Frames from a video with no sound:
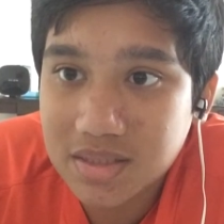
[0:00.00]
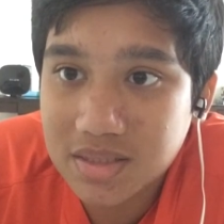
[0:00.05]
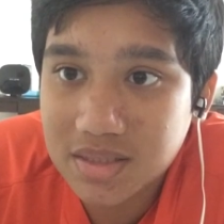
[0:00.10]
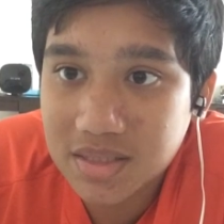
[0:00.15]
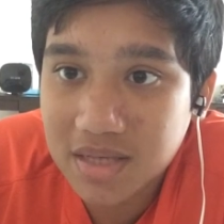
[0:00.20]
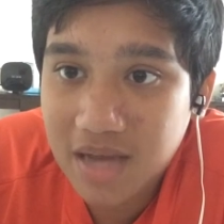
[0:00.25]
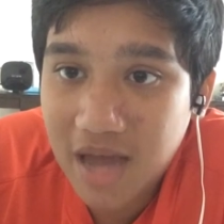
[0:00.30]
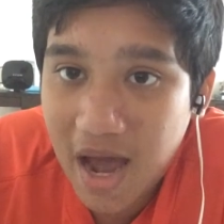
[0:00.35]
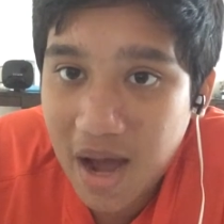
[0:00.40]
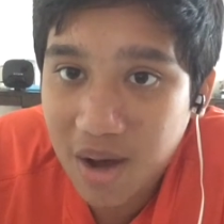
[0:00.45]

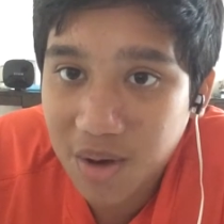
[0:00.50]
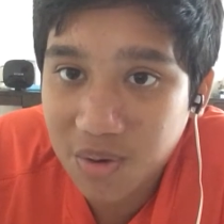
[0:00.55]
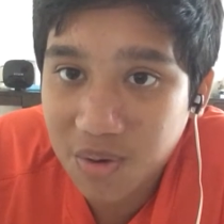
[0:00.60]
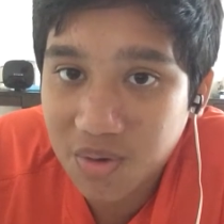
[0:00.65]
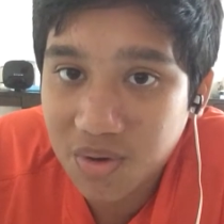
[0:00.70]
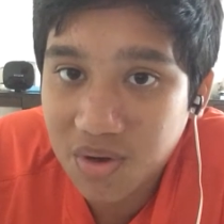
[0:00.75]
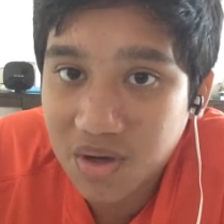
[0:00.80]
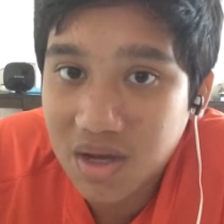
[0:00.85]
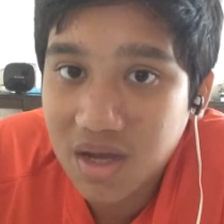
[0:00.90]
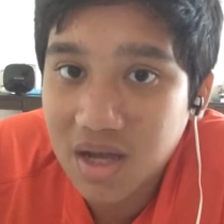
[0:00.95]

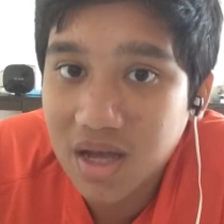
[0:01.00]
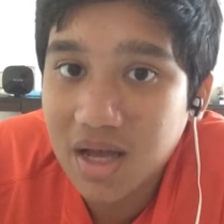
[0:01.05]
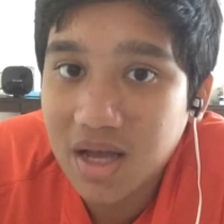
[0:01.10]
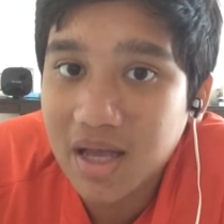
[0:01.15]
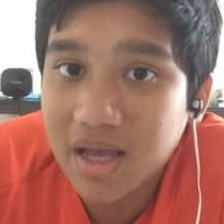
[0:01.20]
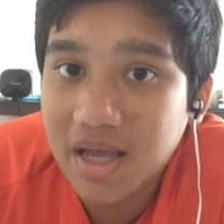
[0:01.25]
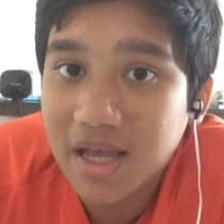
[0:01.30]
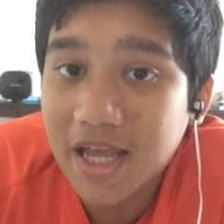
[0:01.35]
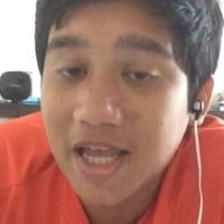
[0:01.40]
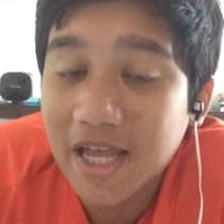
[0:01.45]
Now,
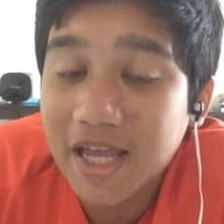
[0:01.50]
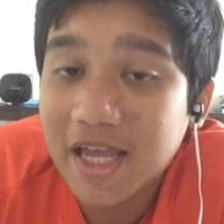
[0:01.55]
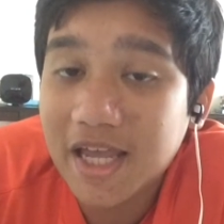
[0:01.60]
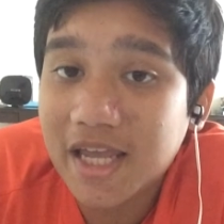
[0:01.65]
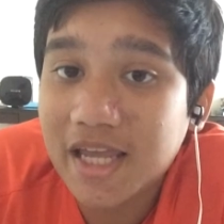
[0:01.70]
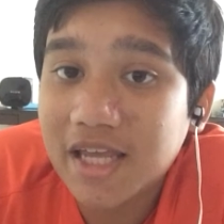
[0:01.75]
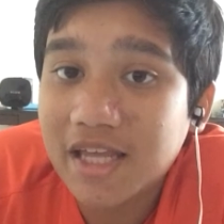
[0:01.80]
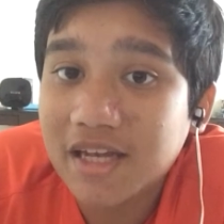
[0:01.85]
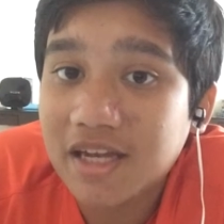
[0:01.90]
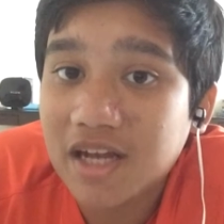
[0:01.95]

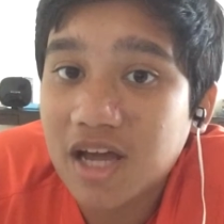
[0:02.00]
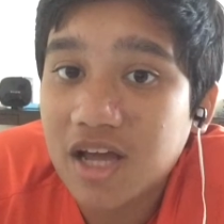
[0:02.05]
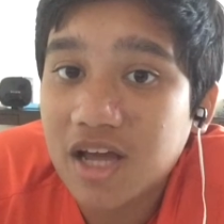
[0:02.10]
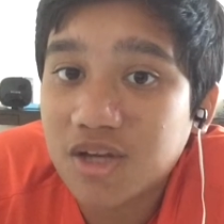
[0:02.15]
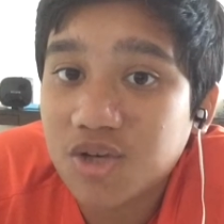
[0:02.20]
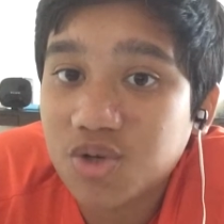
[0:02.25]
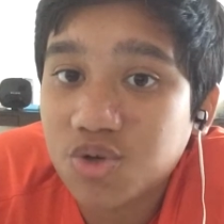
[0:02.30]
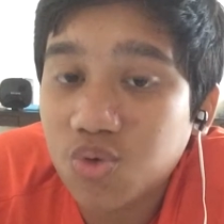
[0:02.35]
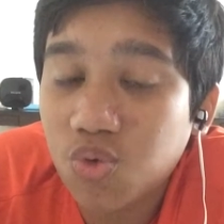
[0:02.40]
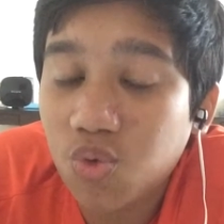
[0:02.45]
in
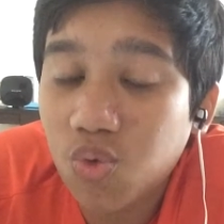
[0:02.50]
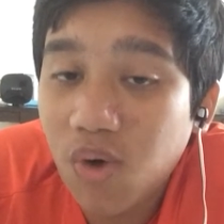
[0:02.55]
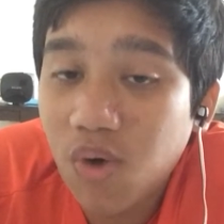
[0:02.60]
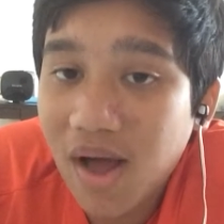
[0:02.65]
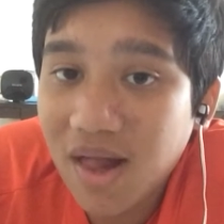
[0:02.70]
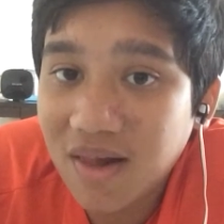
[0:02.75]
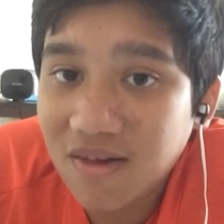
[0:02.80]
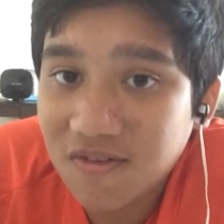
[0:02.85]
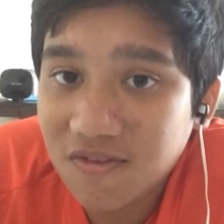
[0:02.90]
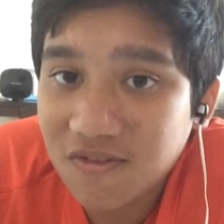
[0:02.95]

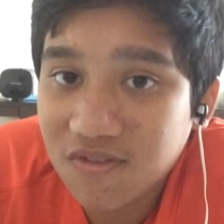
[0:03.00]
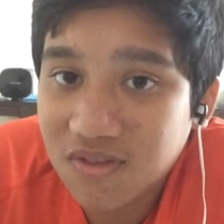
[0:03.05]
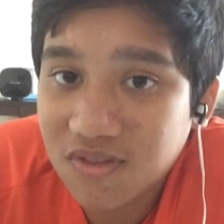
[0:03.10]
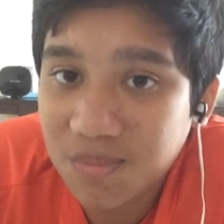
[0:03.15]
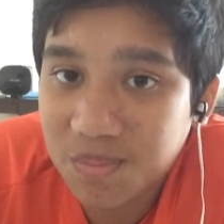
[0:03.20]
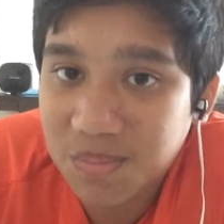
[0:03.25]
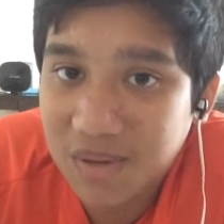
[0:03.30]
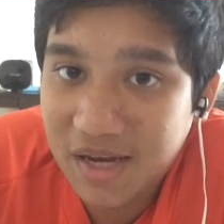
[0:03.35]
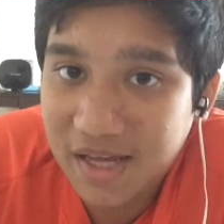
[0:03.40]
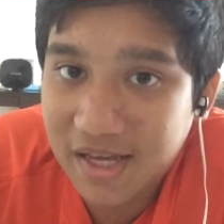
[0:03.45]

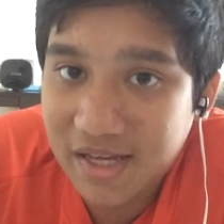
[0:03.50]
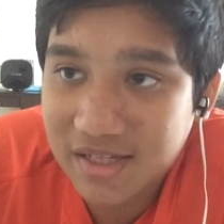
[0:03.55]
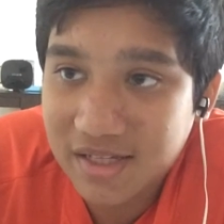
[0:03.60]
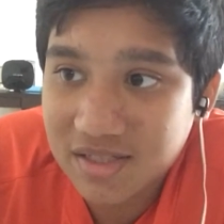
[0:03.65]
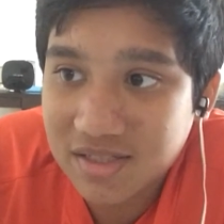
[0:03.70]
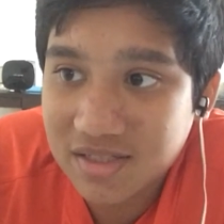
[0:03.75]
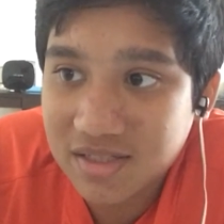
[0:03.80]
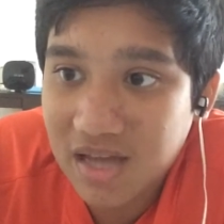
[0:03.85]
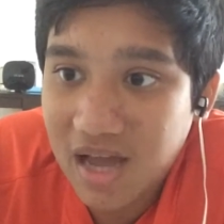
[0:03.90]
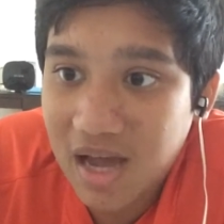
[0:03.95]
12th
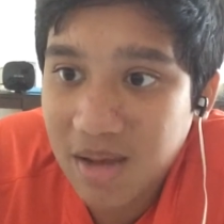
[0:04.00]
place,